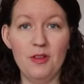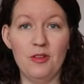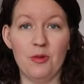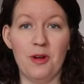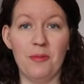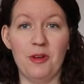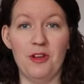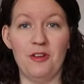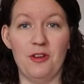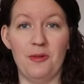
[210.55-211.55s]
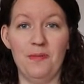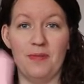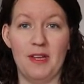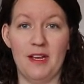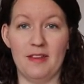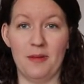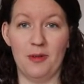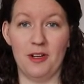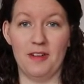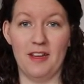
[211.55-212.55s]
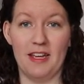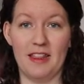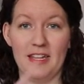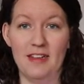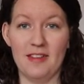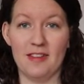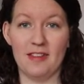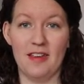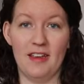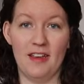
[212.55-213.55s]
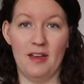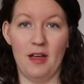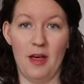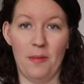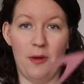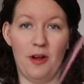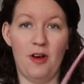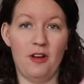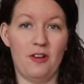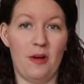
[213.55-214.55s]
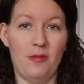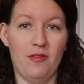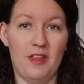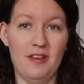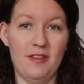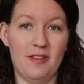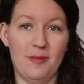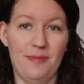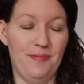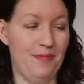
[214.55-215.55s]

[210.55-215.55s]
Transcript: So what I'm going to do is I'm going to take this and put it on top of this.